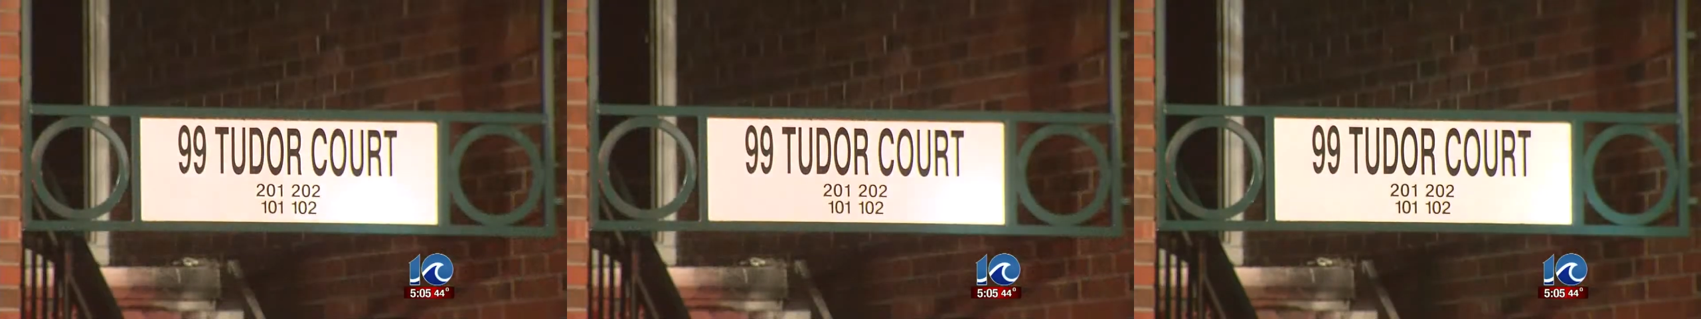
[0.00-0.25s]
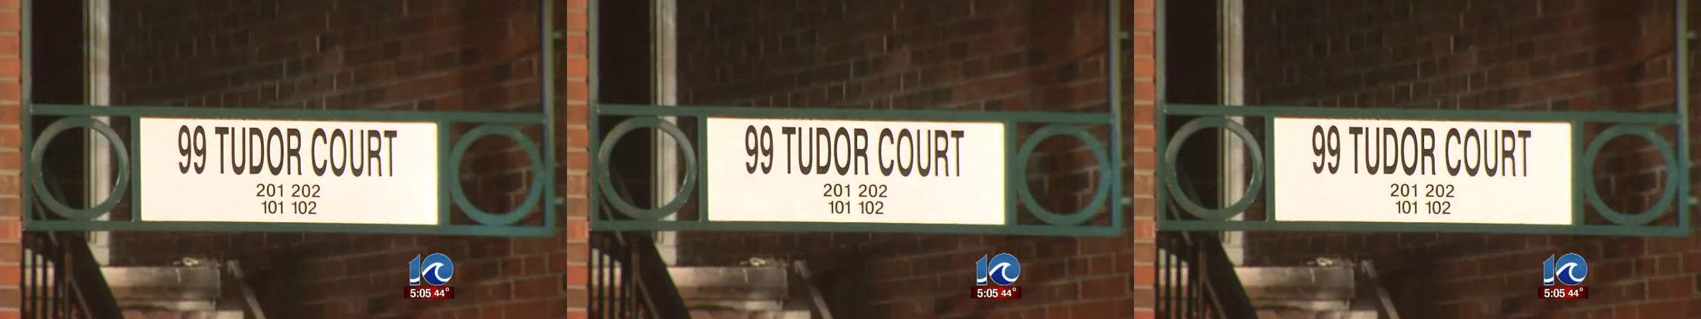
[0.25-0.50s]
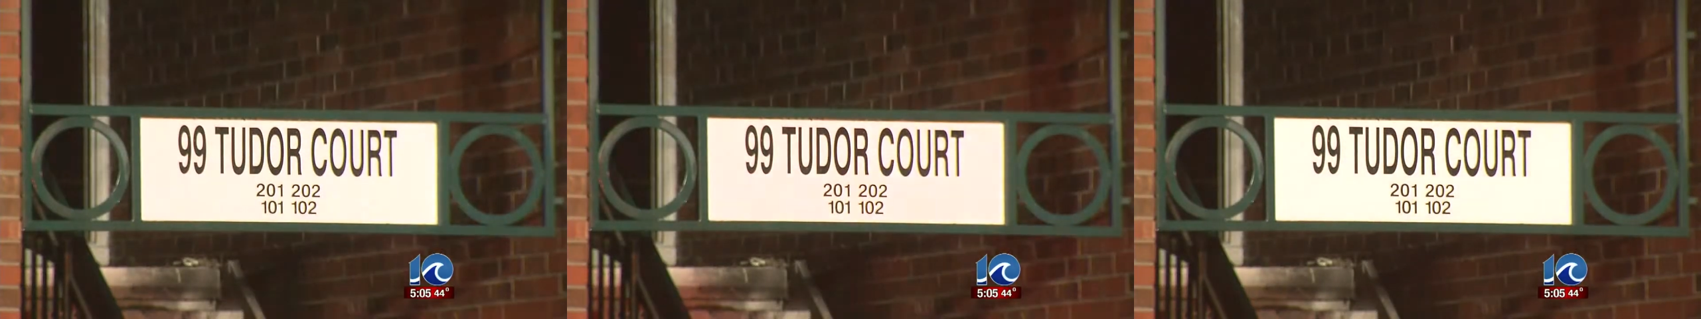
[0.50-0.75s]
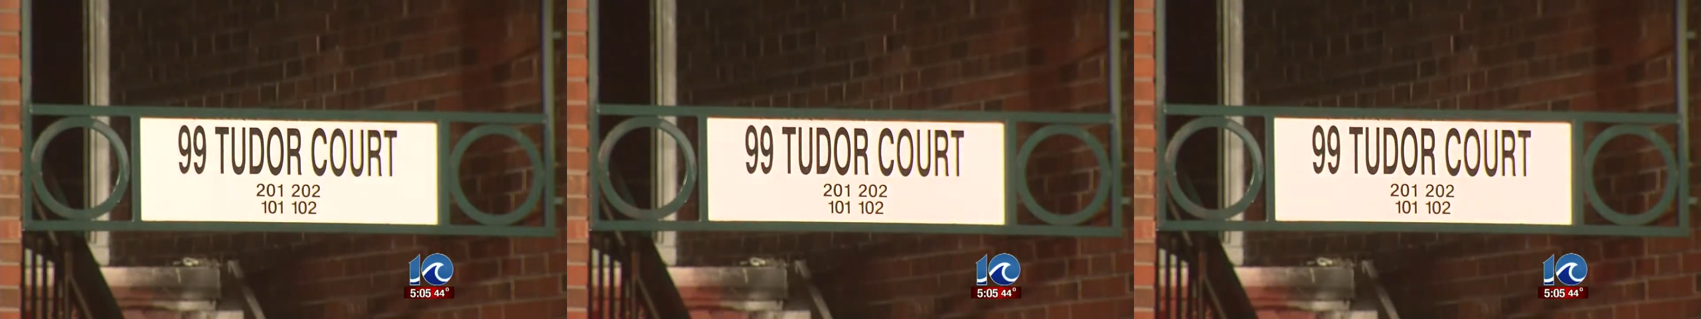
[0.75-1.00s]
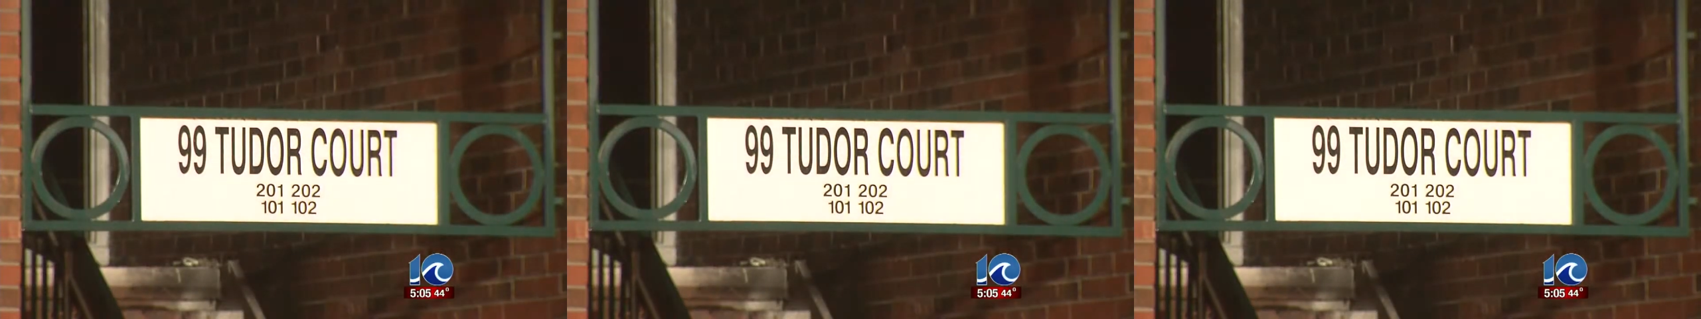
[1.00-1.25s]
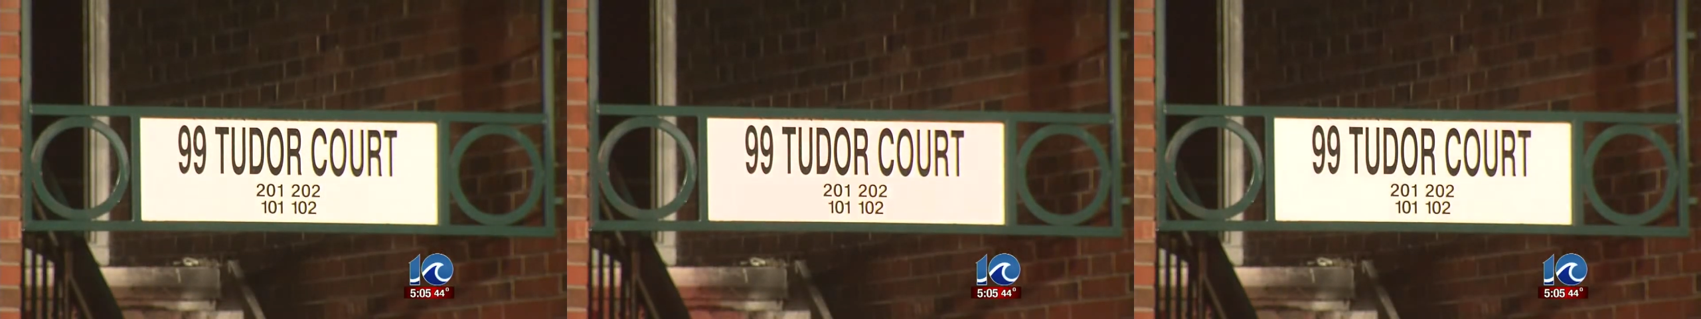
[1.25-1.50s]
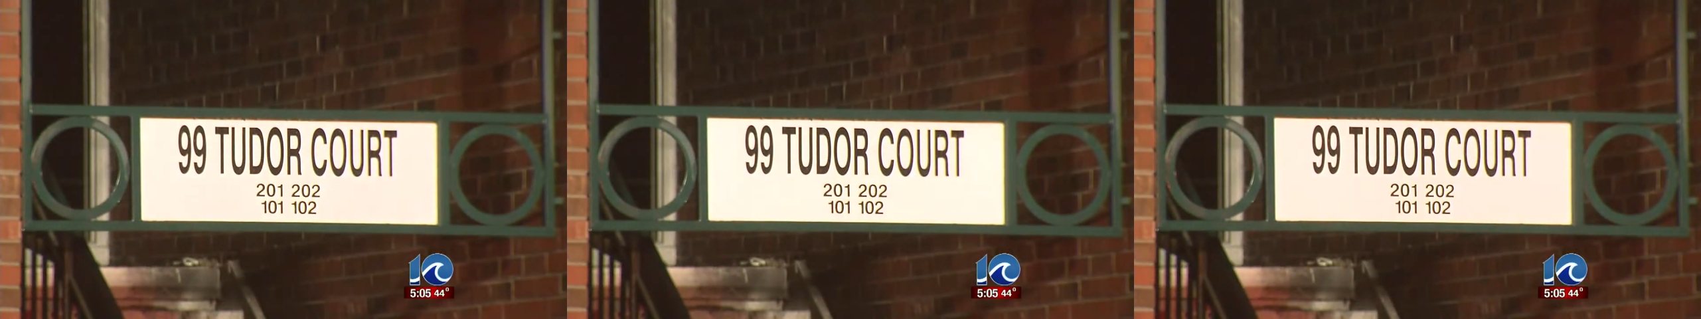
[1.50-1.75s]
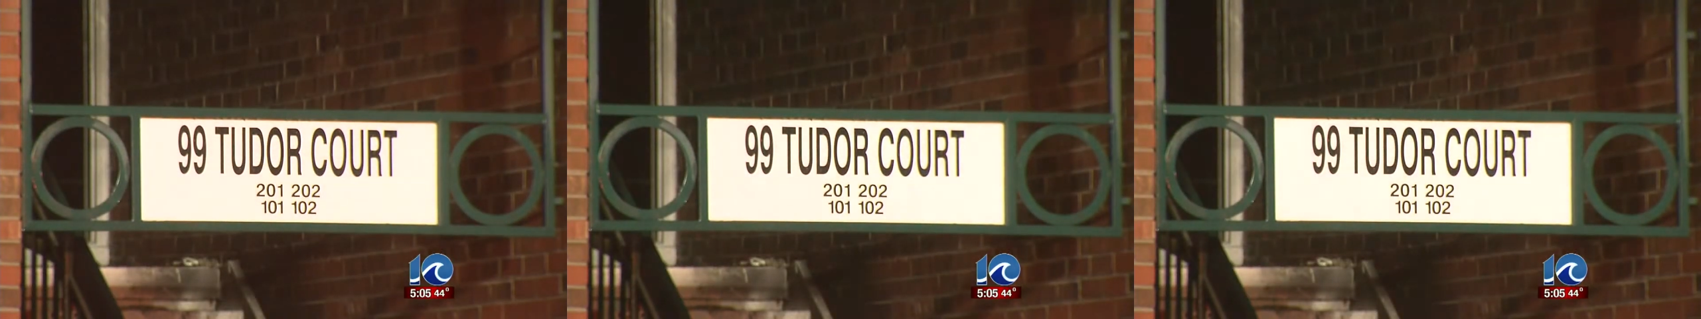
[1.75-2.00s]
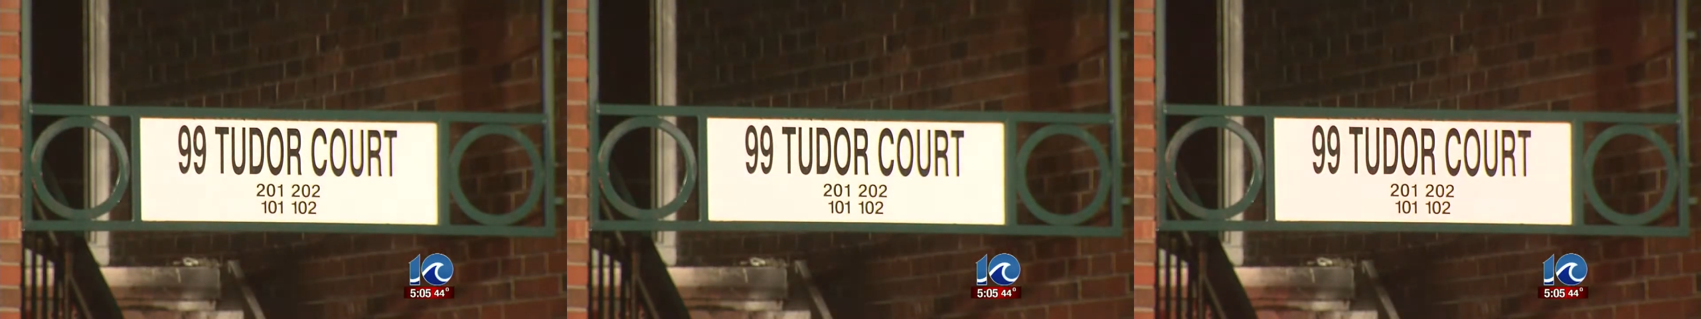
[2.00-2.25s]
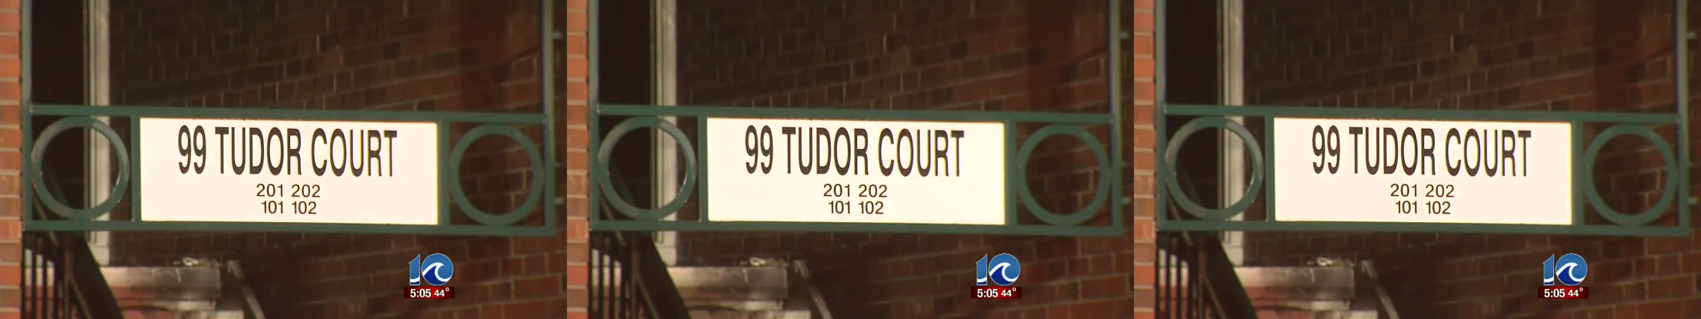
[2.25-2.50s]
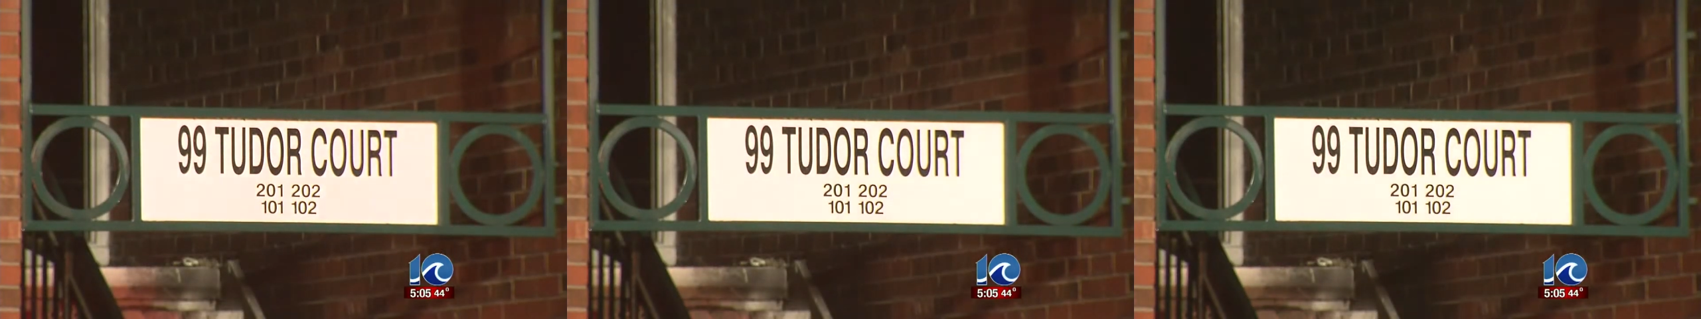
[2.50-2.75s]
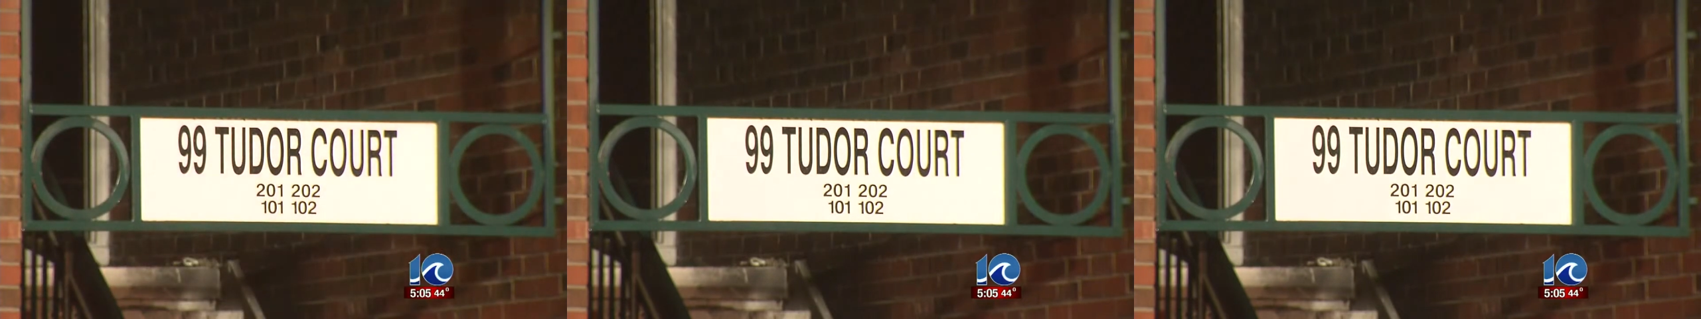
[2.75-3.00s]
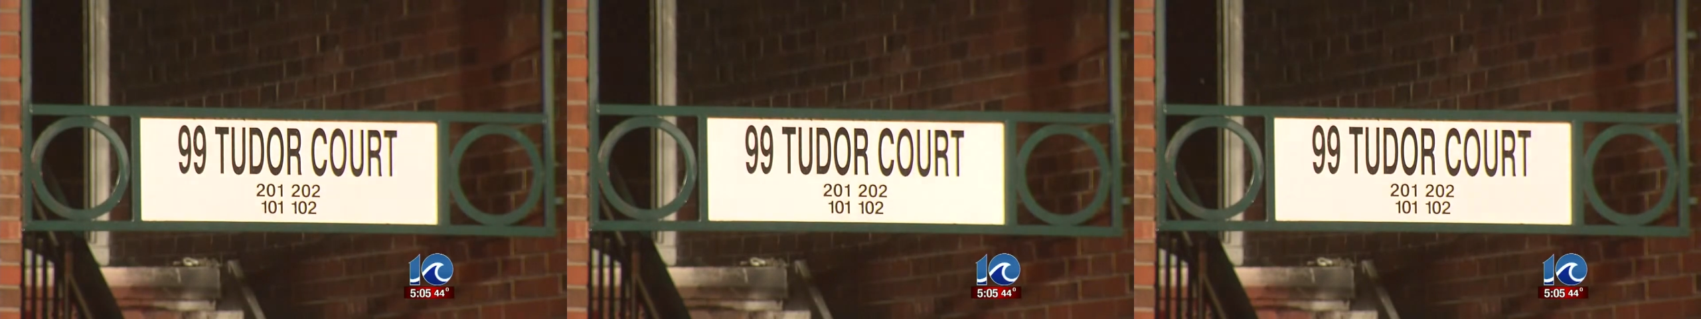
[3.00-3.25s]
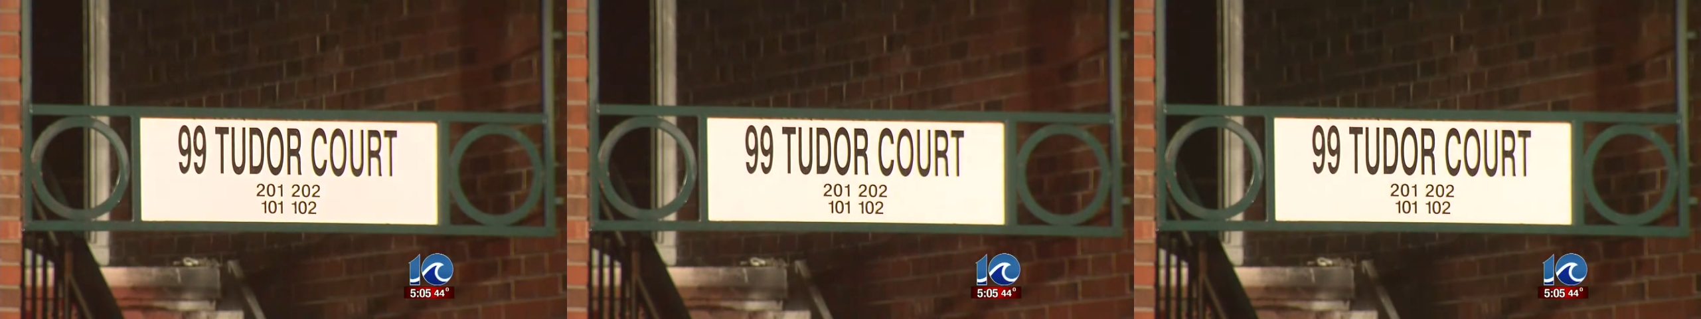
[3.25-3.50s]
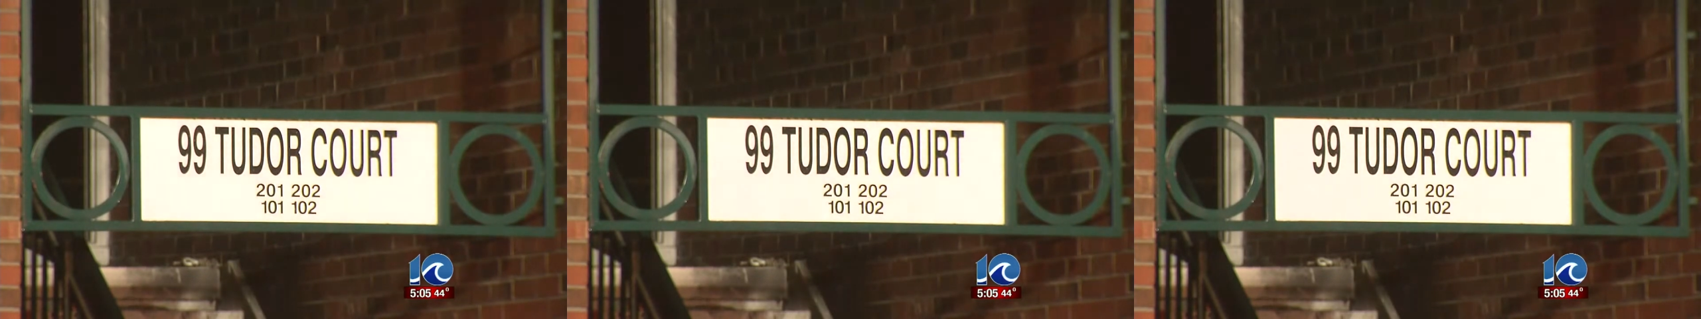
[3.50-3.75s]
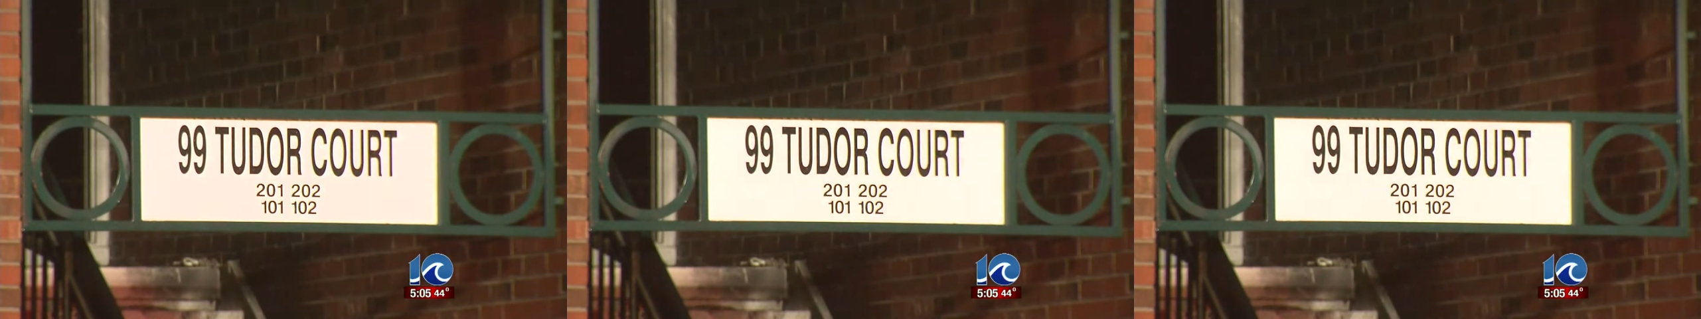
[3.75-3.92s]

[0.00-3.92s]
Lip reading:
No face is visible, so there are no lips to read.